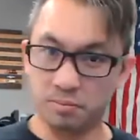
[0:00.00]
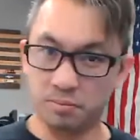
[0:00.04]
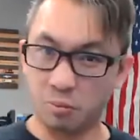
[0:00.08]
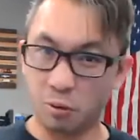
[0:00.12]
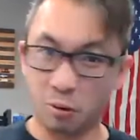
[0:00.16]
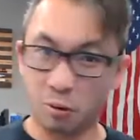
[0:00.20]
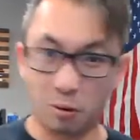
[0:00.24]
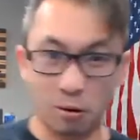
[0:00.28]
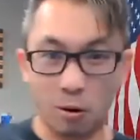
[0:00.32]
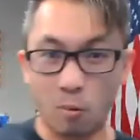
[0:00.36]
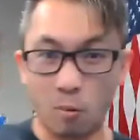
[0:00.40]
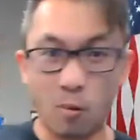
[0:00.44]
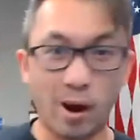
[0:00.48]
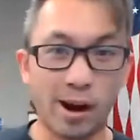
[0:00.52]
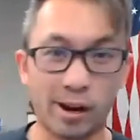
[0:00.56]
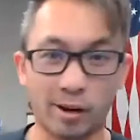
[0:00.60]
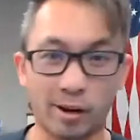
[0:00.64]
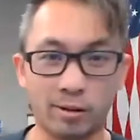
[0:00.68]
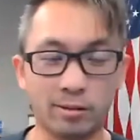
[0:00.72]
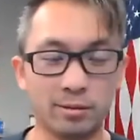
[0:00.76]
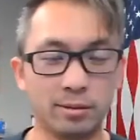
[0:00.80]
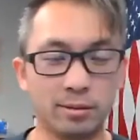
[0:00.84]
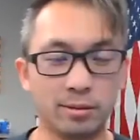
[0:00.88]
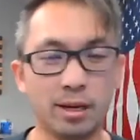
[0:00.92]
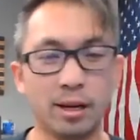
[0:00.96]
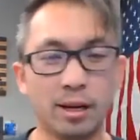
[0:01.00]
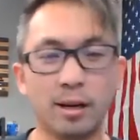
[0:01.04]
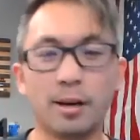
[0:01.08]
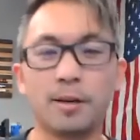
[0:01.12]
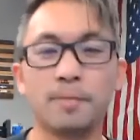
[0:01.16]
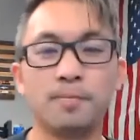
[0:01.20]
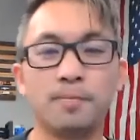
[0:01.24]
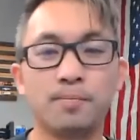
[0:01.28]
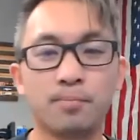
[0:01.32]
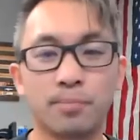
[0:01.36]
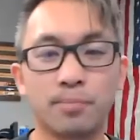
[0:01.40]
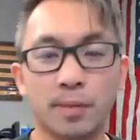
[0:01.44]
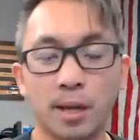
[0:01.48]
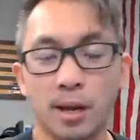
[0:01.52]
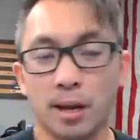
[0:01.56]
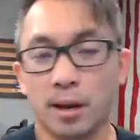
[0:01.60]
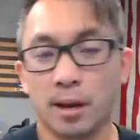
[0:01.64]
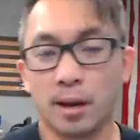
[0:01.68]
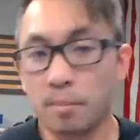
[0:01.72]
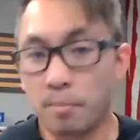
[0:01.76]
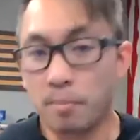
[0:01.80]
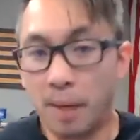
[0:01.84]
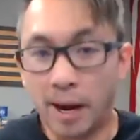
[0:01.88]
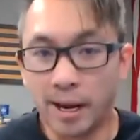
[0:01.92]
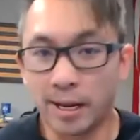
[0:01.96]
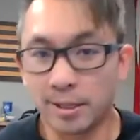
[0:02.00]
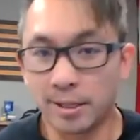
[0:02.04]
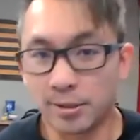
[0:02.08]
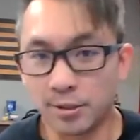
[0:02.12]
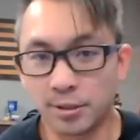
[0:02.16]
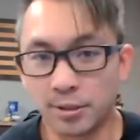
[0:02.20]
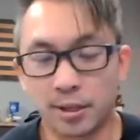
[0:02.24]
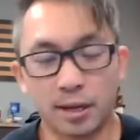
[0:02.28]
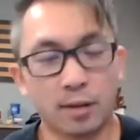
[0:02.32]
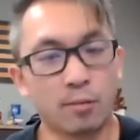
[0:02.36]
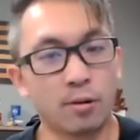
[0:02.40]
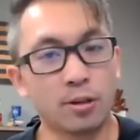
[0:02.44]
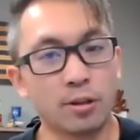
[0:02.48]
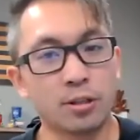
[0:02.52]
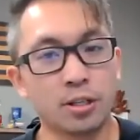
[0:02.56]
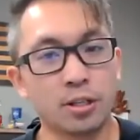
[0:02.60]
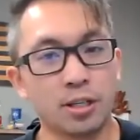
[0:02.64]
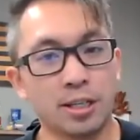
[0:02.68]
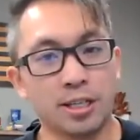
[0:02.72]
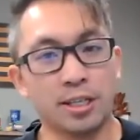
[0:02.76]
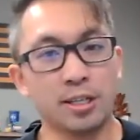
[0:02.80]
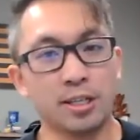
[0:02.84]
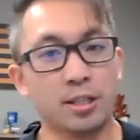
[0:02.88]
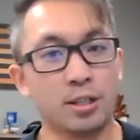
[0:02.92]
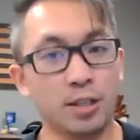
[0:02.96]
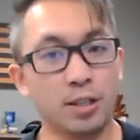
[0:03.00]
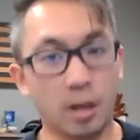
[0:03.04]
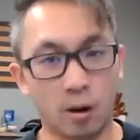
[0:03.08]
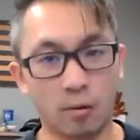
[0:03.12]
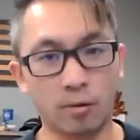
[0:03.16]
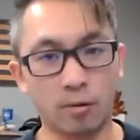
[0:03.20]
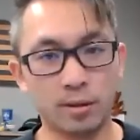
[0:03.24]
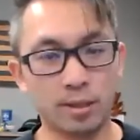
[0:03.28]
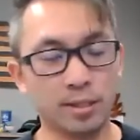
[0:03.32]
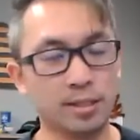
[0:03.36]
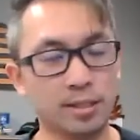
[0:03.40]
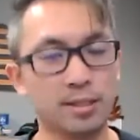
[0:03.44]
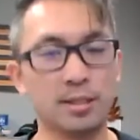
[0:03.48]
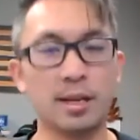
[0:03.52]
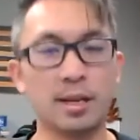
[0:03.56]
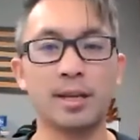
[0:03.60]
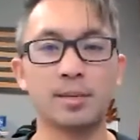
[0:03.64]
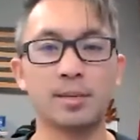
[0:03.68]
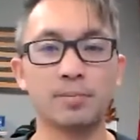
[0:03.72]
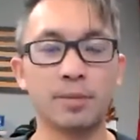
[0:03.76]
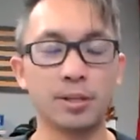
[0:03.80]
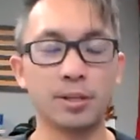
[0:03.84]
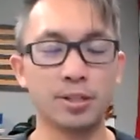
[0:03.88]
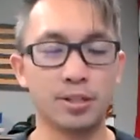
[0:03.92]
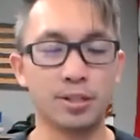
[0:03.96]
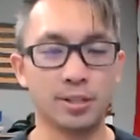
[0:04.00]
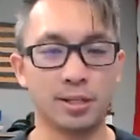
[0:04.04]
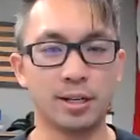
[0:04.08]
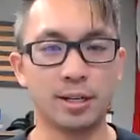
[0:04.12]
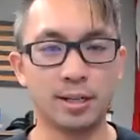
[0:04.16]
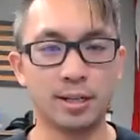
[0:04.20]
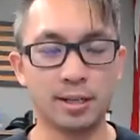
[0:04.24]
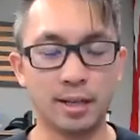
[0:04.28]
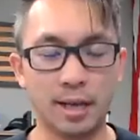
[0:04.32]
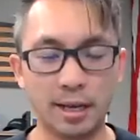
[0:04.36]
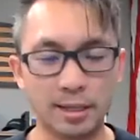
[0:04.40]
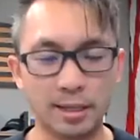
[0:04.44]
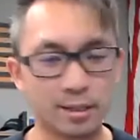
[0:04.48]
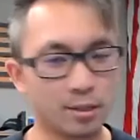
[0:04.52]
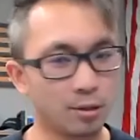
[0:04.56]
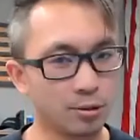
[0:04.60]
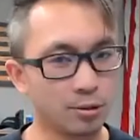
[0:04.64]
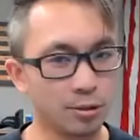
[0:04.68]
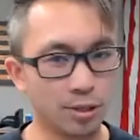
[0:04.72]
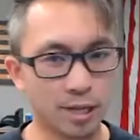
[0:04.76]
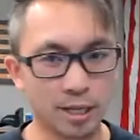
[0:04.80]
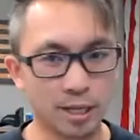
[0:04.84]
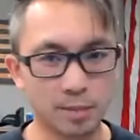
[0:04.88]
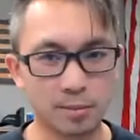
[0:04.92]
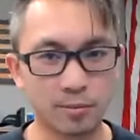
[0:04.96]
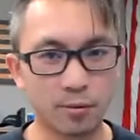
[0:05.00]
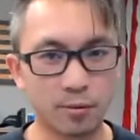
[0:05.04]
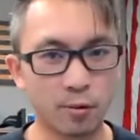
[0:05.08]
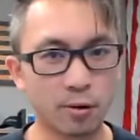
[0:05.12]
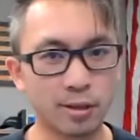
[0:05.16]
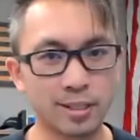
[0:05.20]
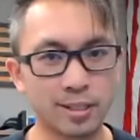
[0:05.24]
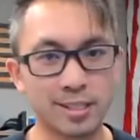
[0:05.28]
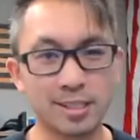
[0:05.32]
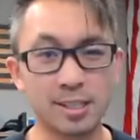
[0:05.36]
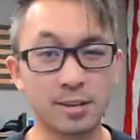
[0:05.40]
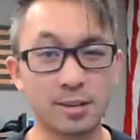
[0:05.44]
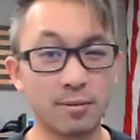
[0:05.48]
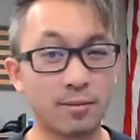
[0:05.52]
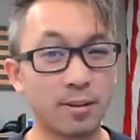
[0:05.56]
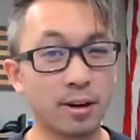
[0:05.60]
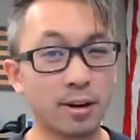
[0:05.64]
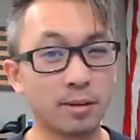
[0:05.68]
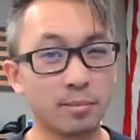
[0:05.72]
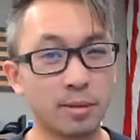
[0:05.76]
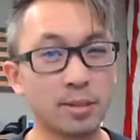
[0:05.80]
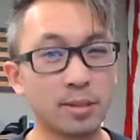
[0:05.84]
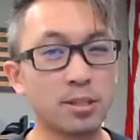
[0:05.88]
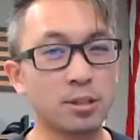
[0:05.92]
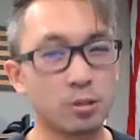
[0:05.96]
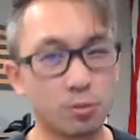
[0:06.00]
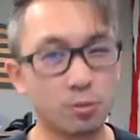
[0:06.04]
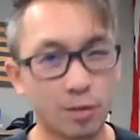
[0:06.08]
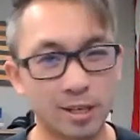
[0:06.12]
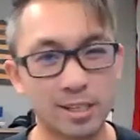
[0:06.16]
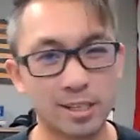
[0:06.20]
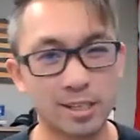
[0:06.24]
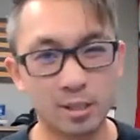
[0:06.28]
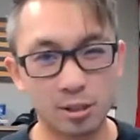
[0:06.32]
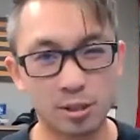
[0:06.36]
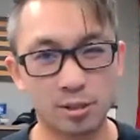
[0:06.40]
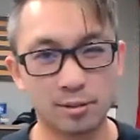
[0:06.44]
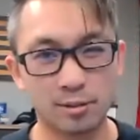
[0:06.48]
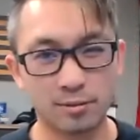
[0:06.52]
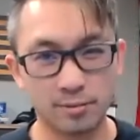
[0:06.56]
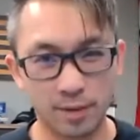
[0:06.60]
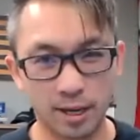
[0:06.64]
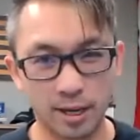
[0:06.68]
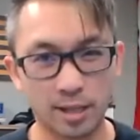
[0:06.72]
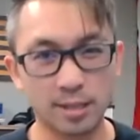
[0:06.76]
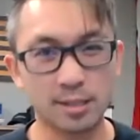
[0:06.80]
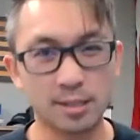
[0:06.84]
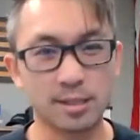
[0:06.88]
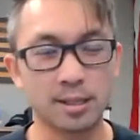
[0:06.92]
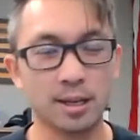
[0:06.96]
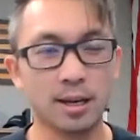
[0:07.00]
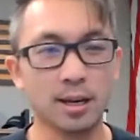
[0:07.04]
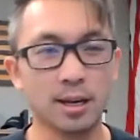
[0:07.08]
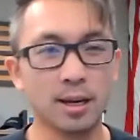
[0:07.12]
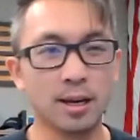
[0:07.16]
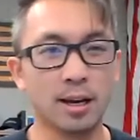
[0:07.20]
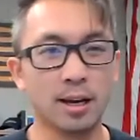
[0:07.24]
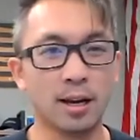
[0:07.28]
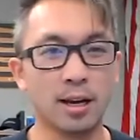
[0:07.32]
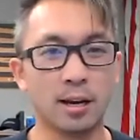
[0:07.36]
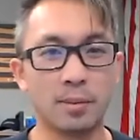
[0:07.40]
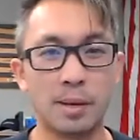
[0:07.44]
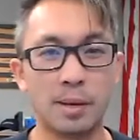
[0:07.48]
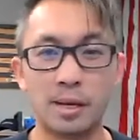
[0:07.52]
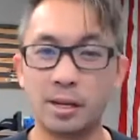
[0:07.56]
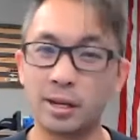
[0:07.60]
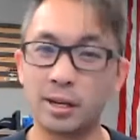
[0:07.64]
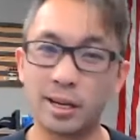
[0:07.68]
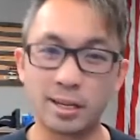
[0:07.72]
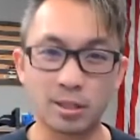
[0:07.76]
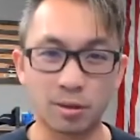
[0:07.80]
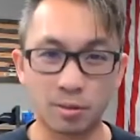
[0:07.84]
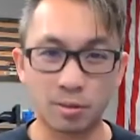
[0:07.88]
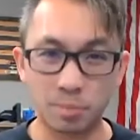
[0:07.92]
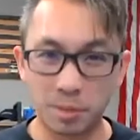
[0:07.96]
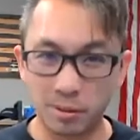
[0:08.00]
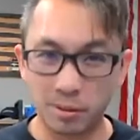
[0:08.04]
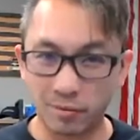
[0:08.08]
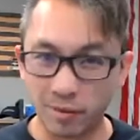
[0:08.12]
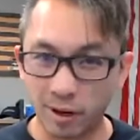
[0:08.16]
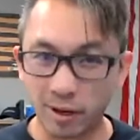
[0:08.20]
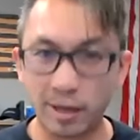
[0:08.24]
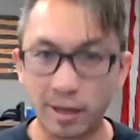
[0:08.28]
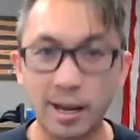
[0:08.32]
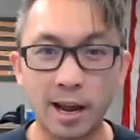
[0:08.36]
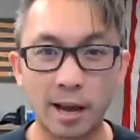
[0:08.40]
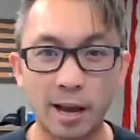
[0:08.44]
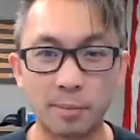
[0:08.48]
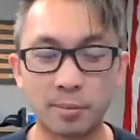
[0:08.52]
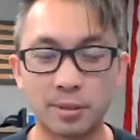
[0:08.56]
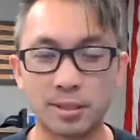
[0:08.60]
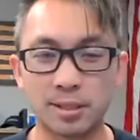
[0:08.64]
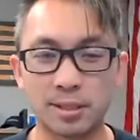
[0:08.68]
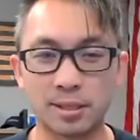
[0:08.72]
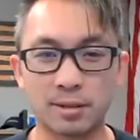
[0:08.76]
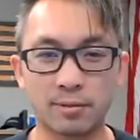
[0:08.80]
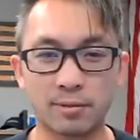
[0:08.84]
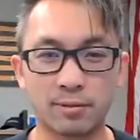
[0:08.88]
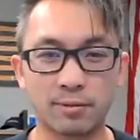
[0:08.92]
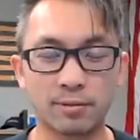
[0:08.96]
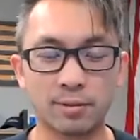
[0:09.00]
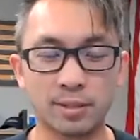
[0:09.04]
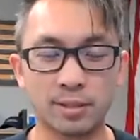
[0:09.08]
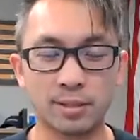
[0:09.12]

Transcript: for a while? My answer to that question is no. This, as much as I told you guys before, this is a very much a transition phase. And you guys are going to be very happy to